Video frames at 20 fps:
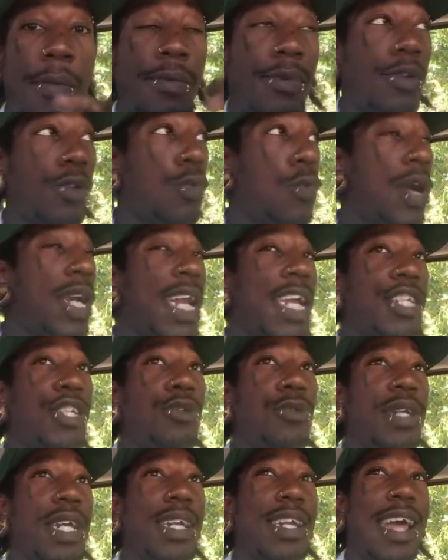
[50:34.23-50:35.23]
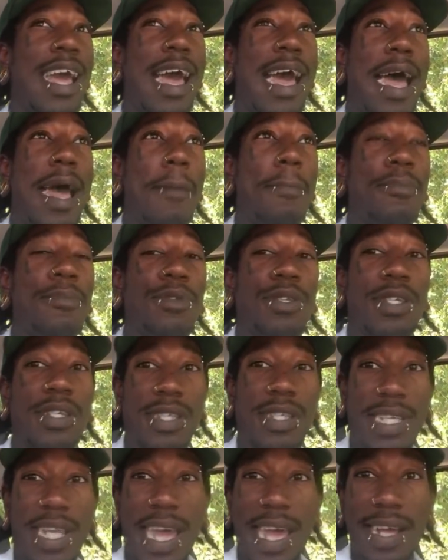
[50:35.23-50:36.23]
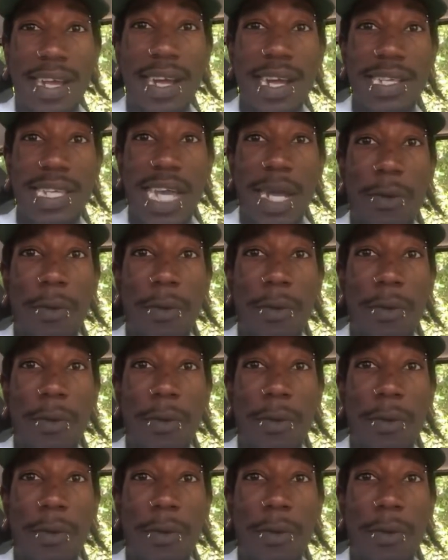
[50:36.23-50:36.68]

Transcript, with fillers: the way that you get the app to stay in contact